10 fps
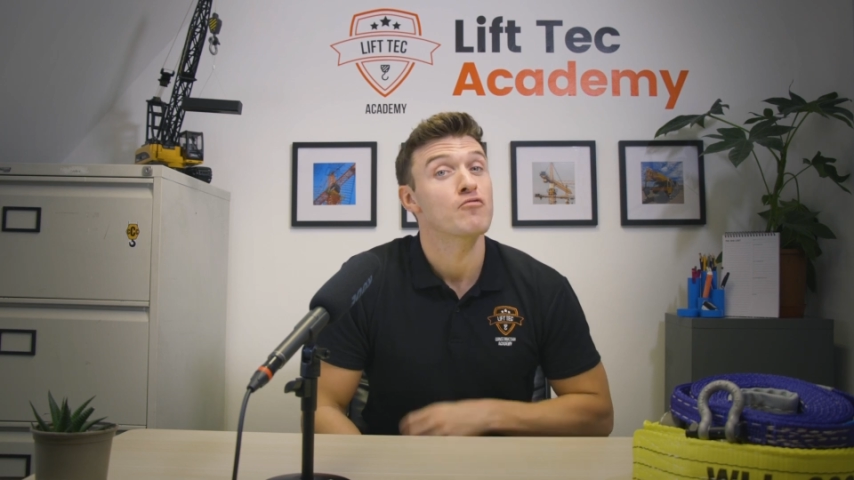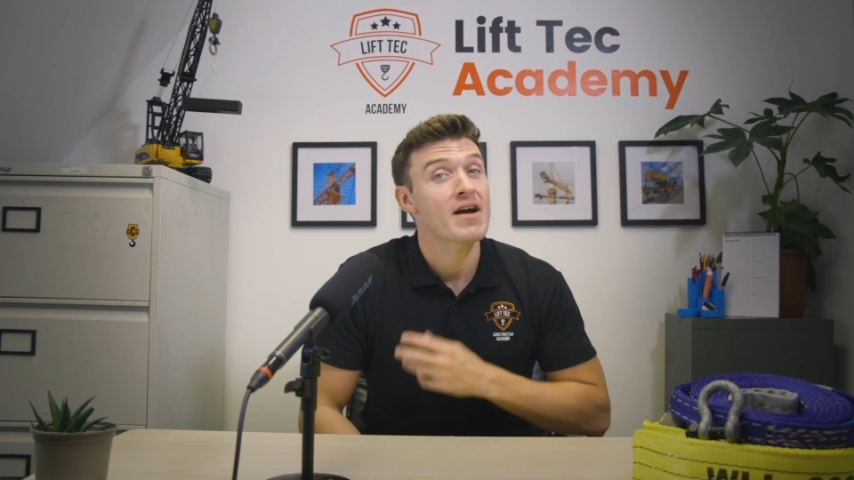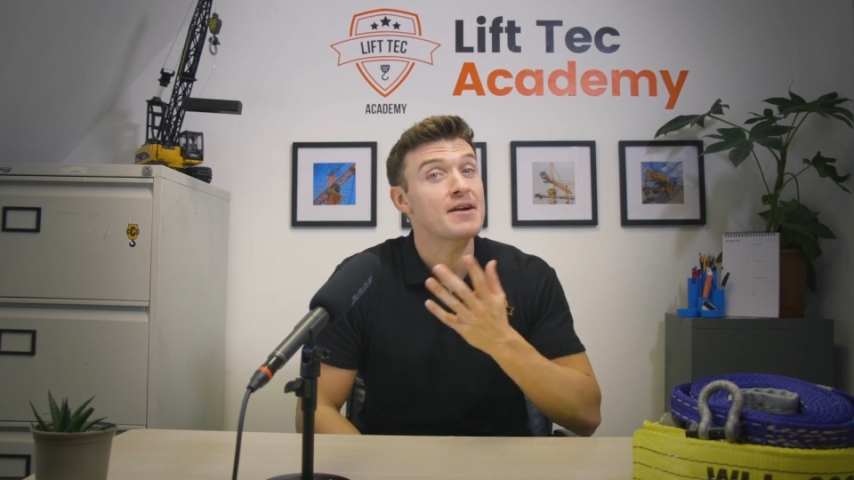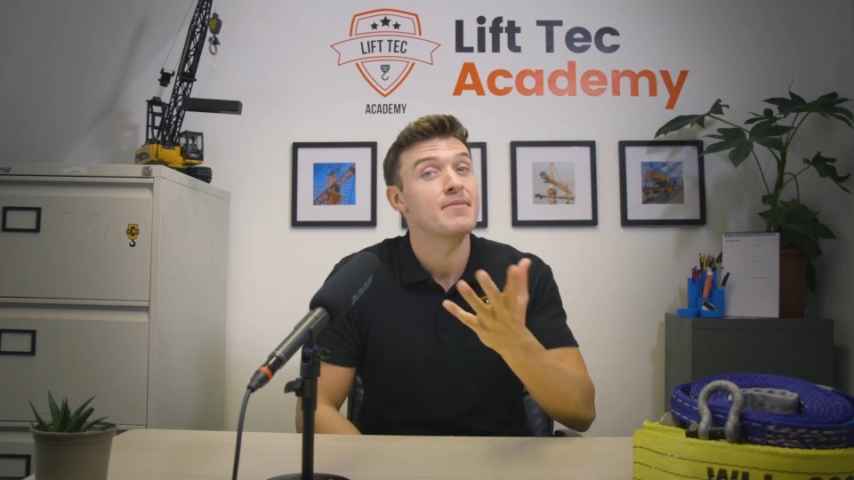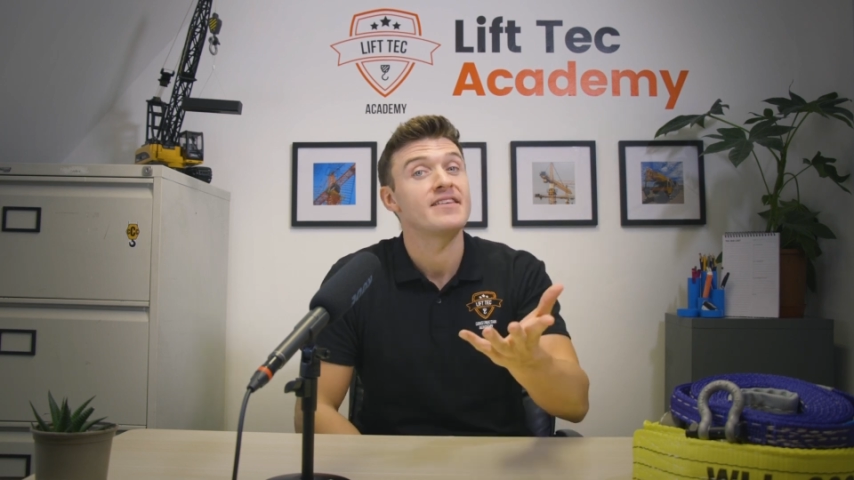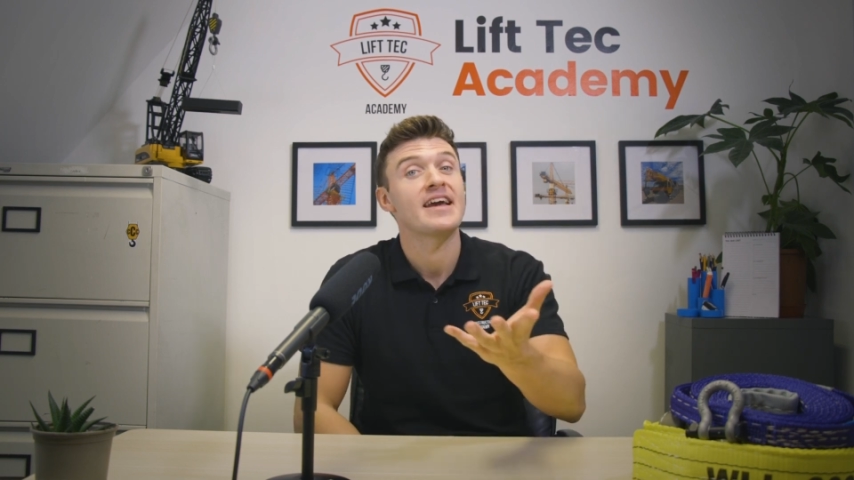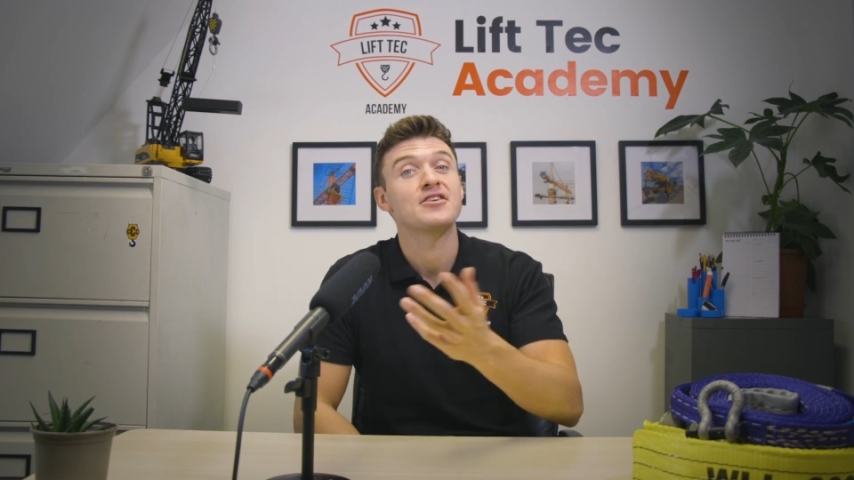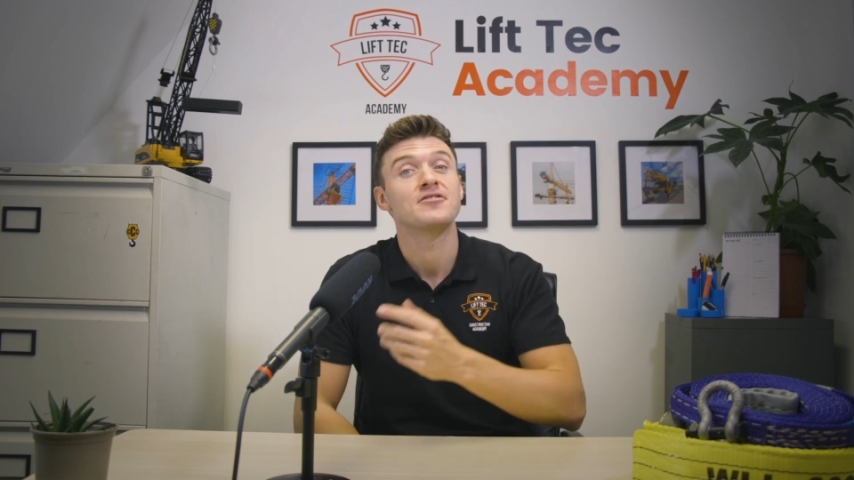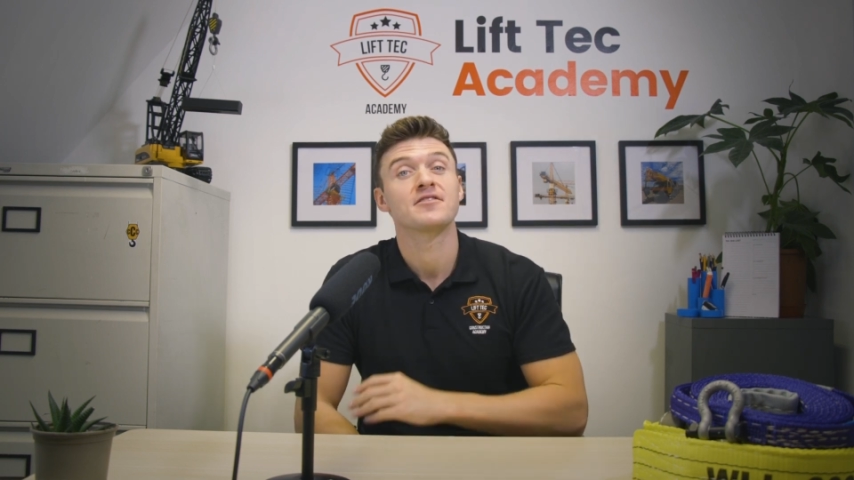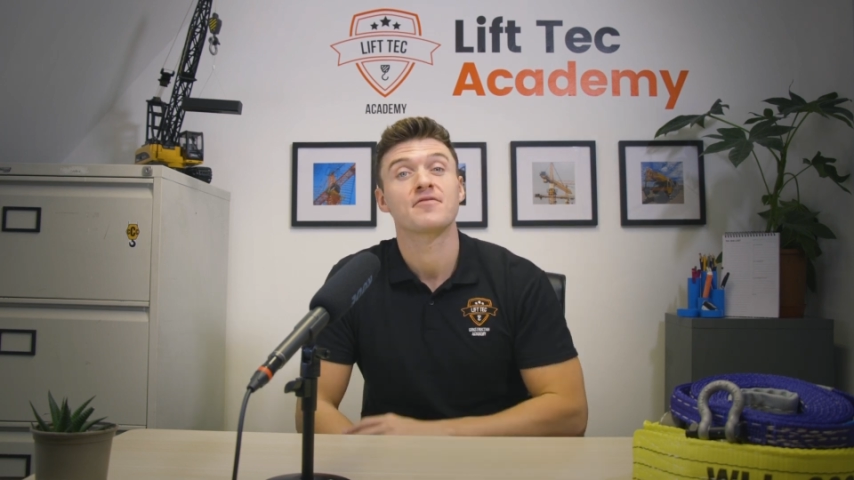
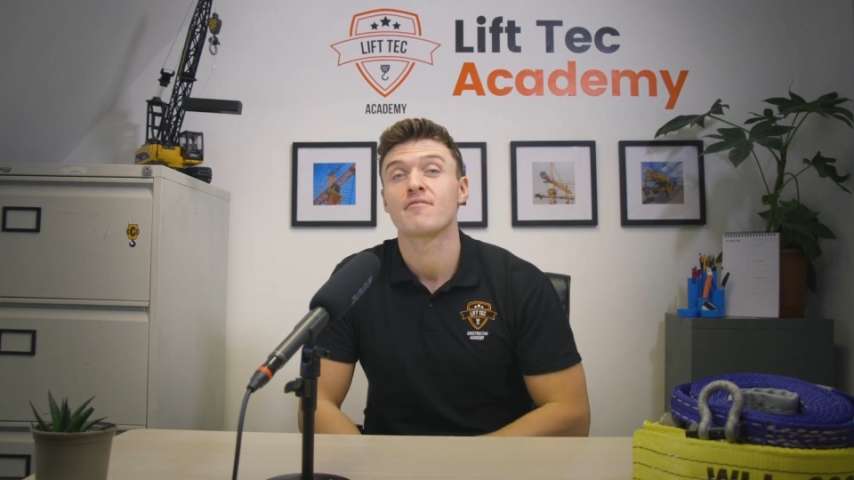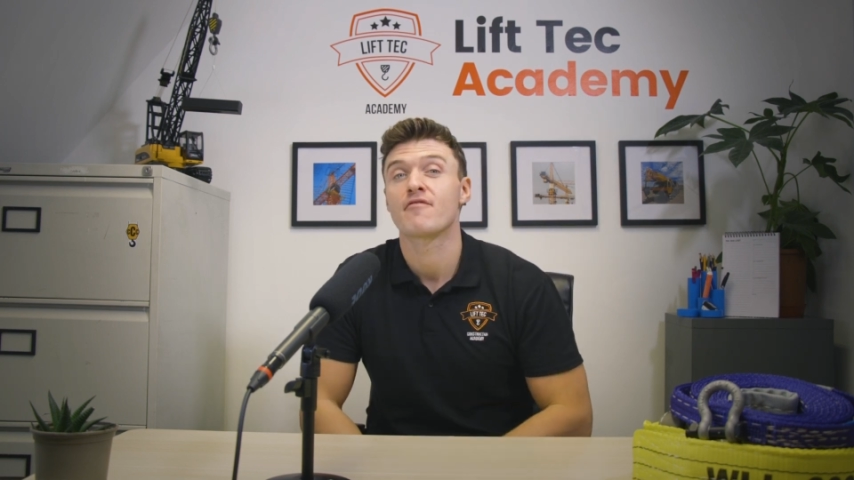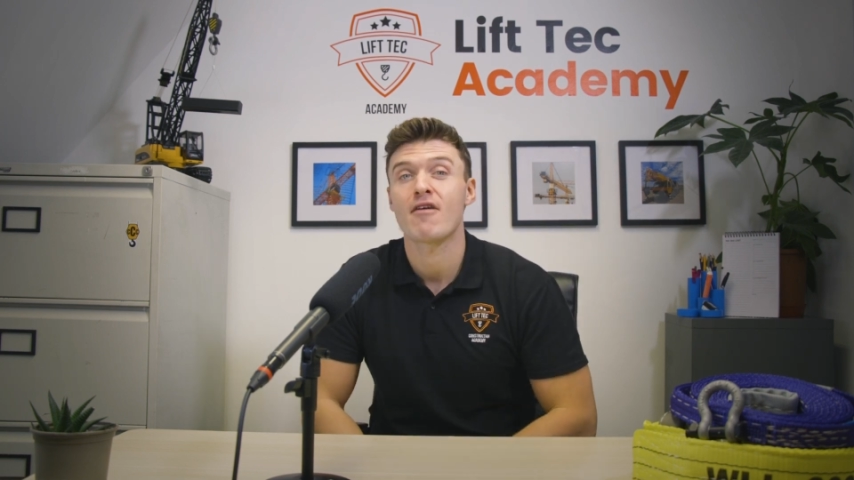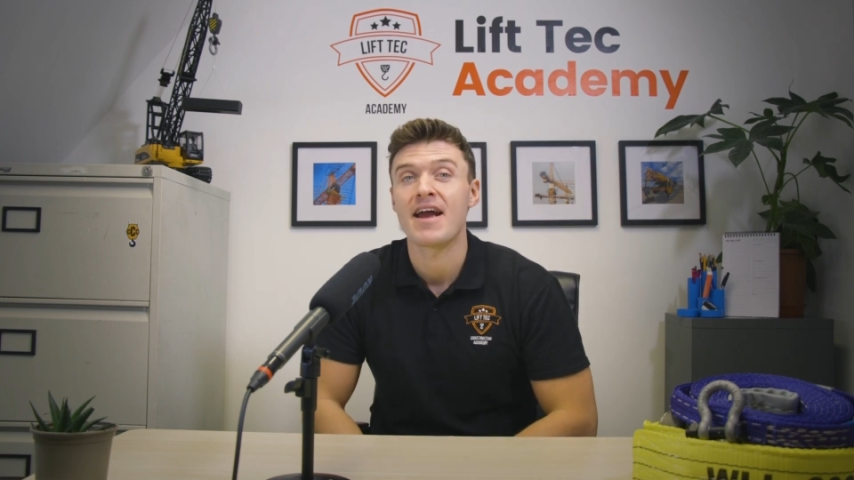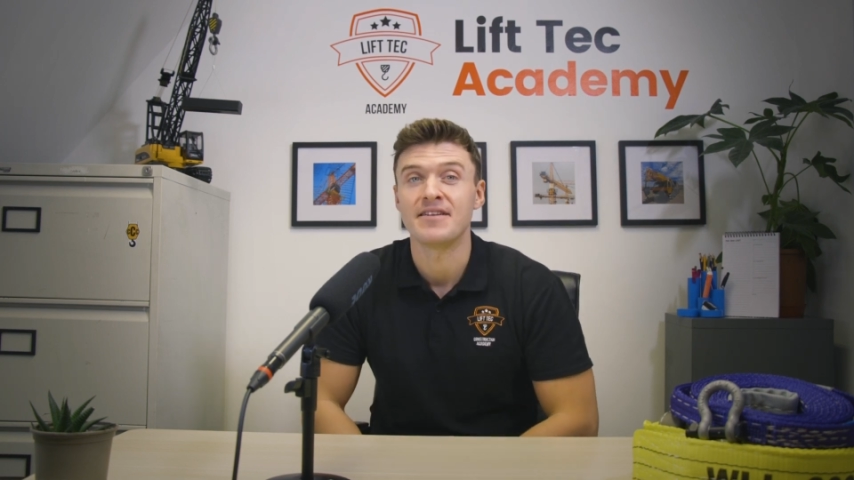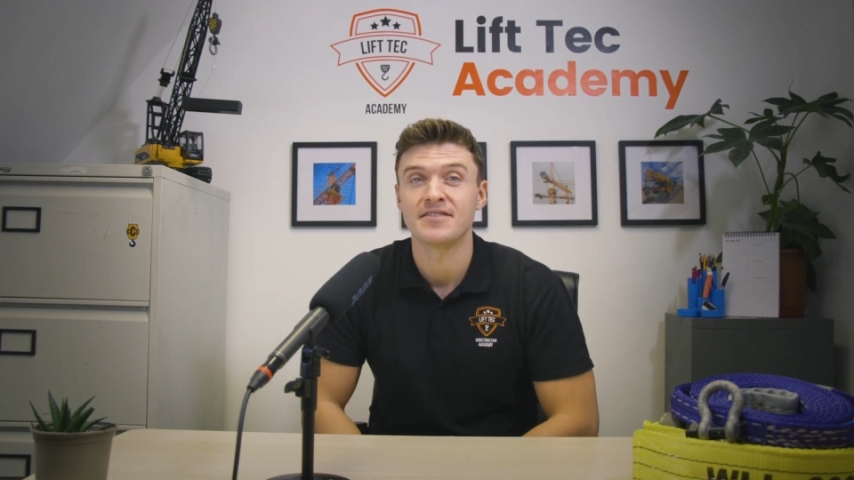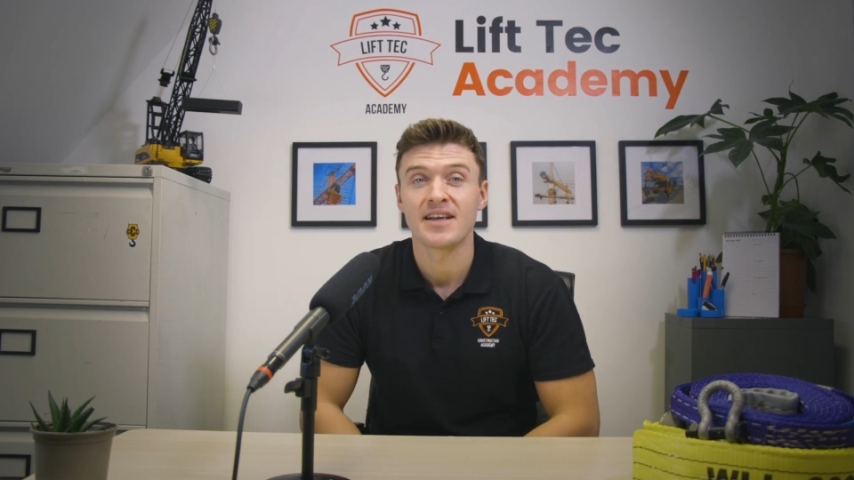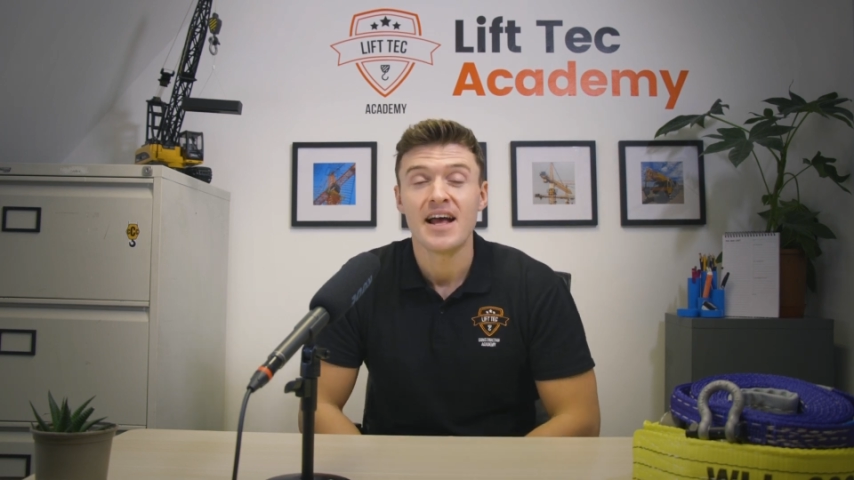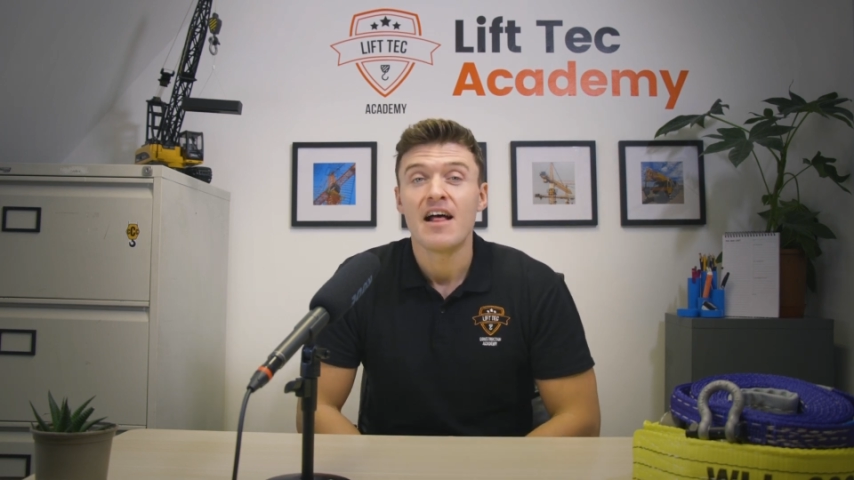recommendations from friends.